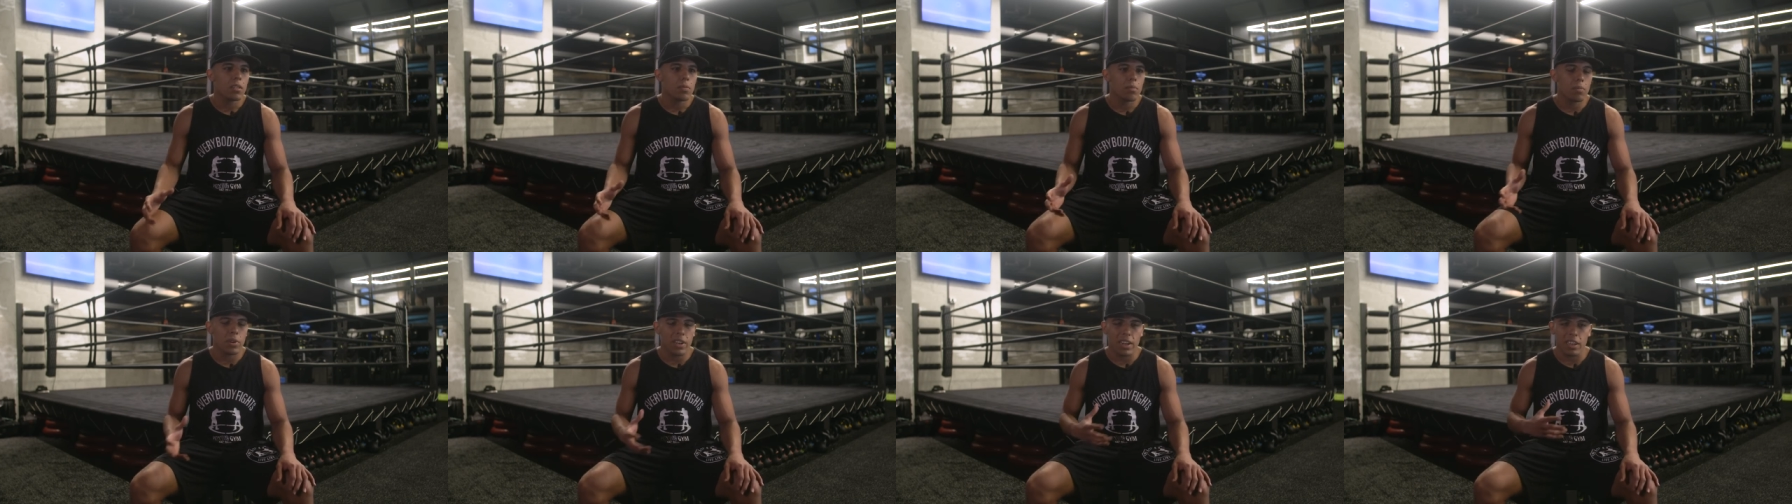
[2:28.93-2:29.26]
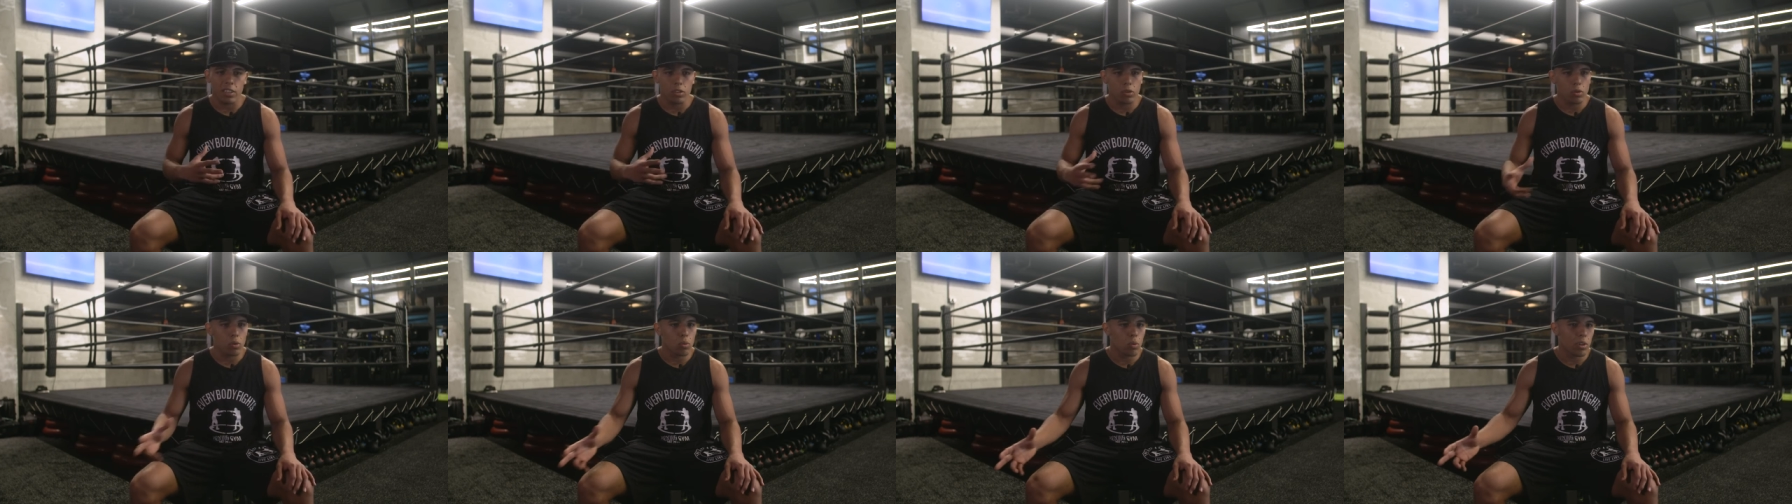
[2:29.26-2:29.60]
but I
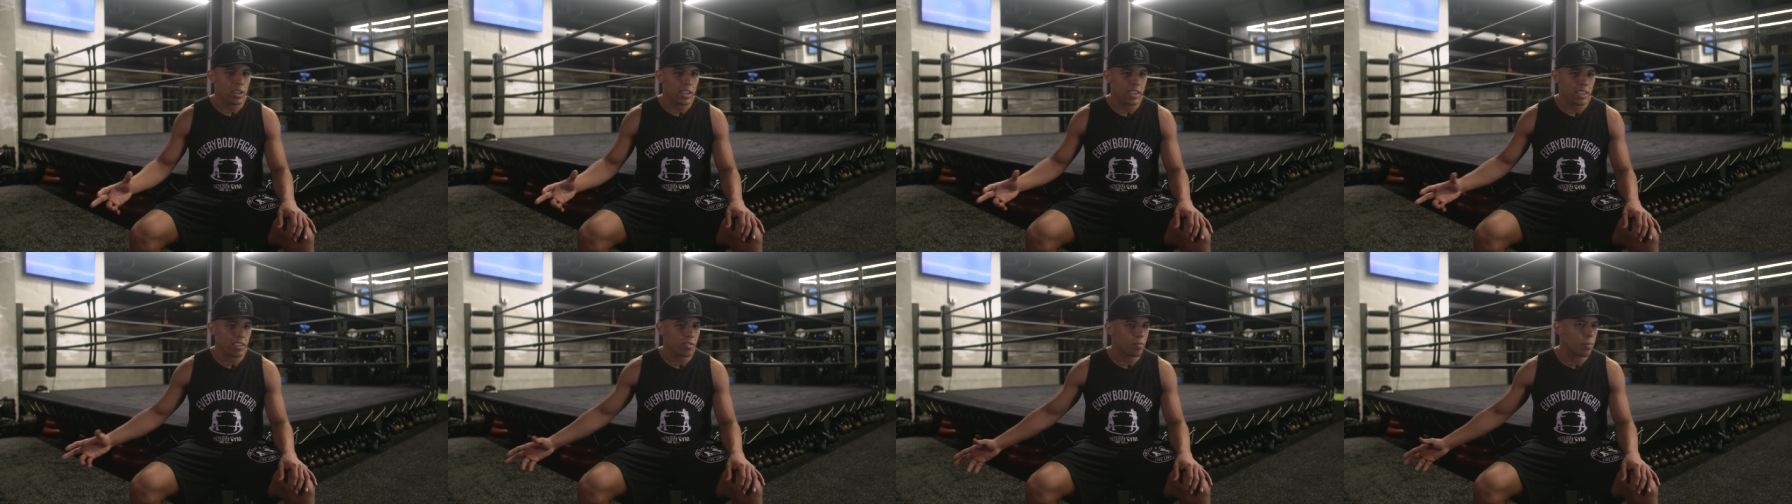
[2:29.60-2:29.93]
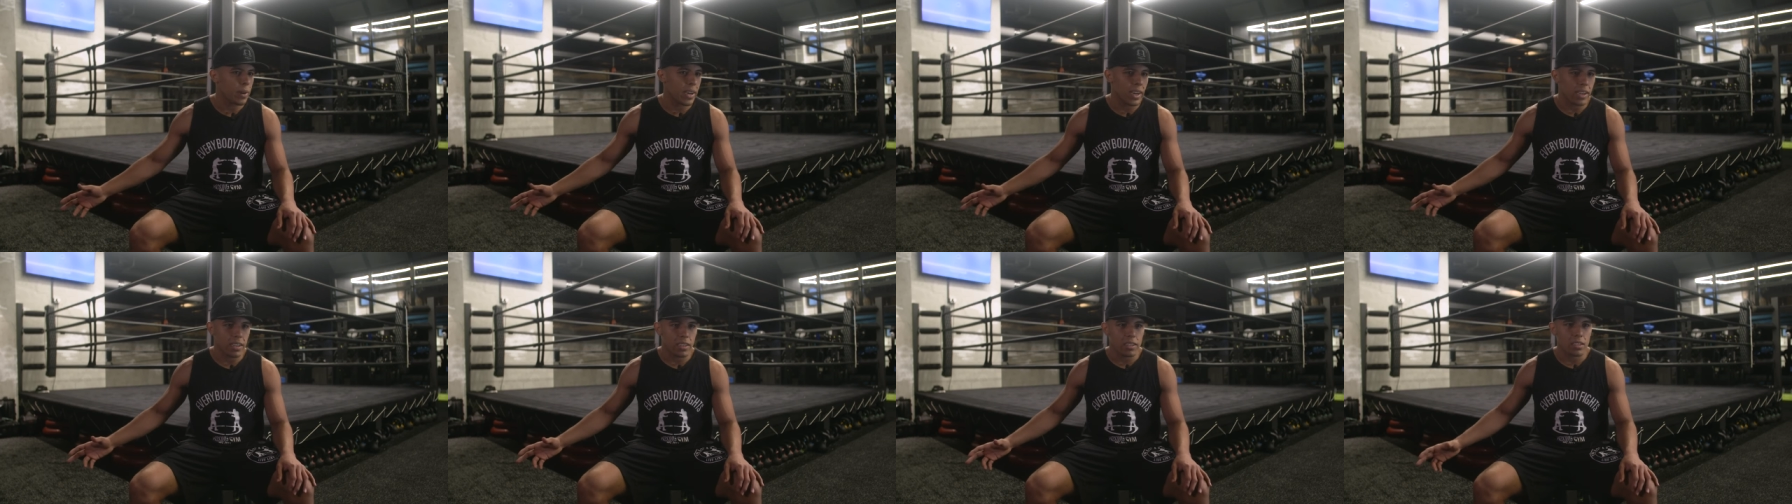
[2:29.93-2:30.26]
do want to give
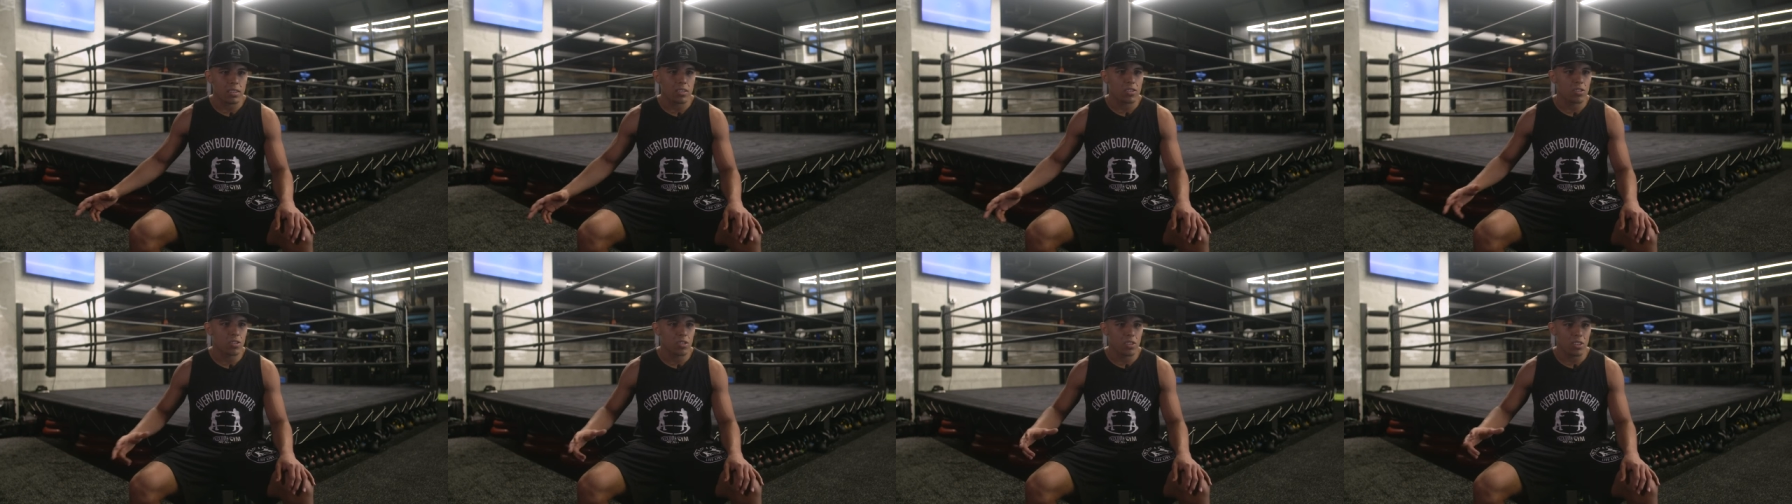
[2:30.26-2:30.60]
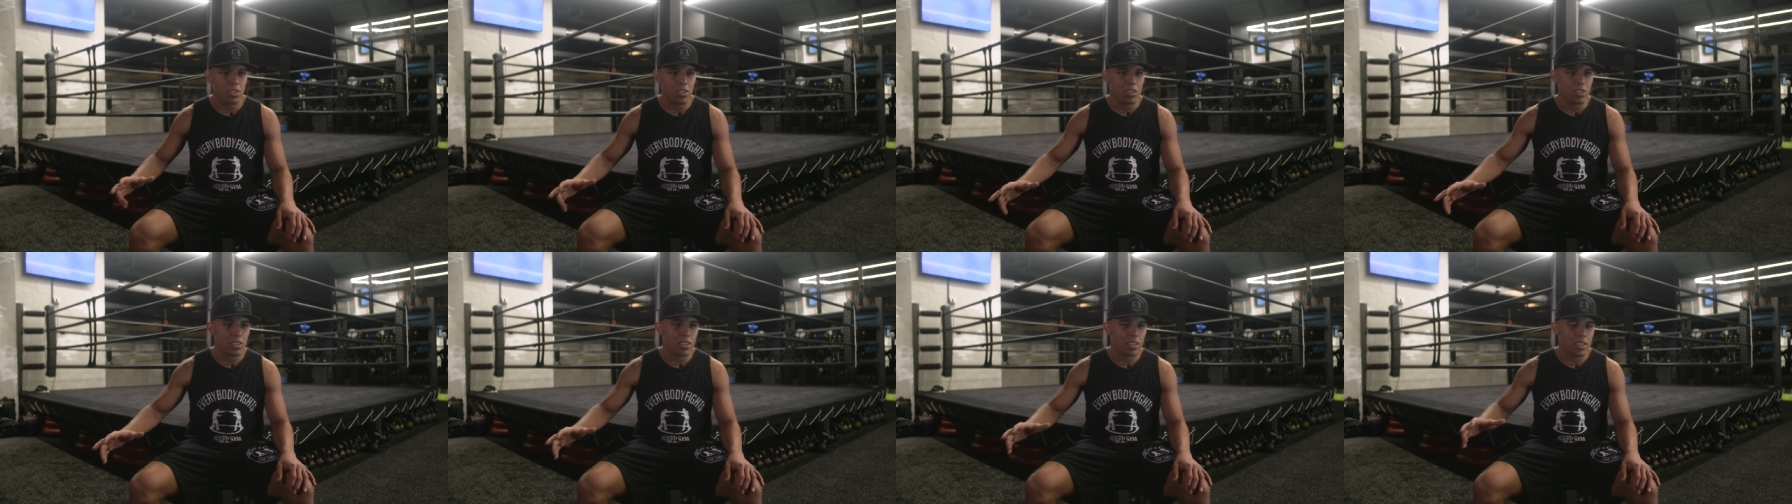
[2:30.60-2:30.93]
back to
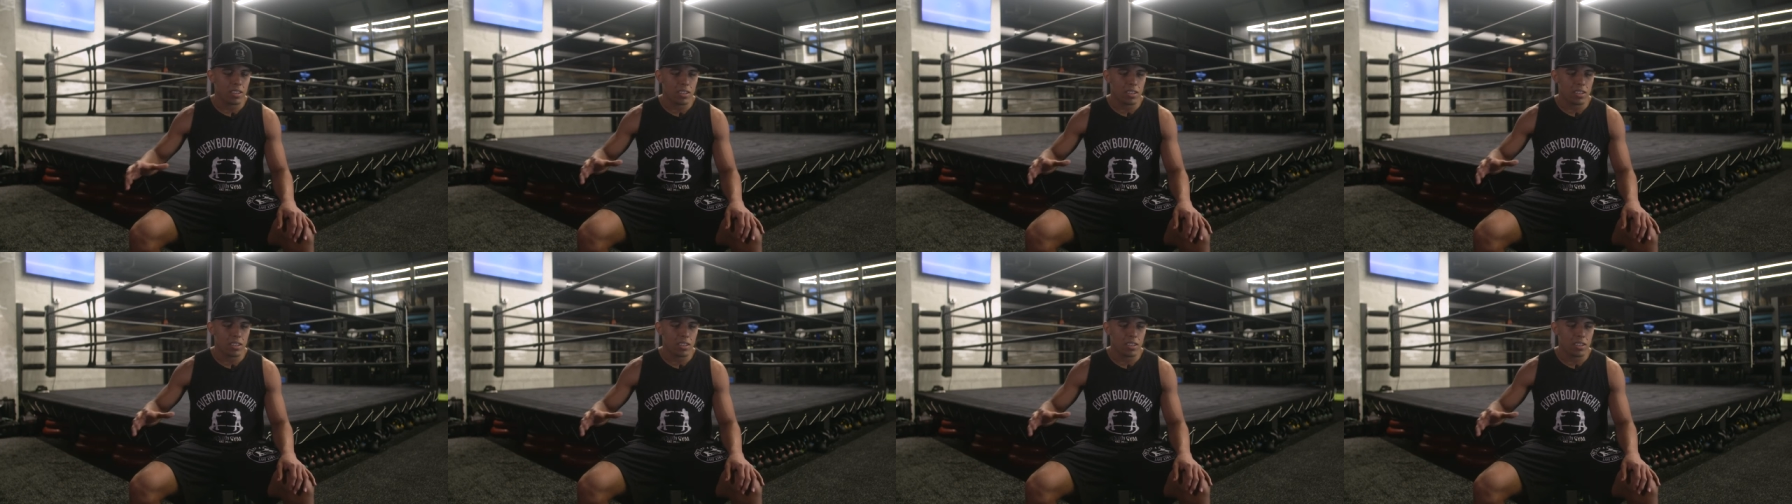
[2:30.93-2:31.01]
the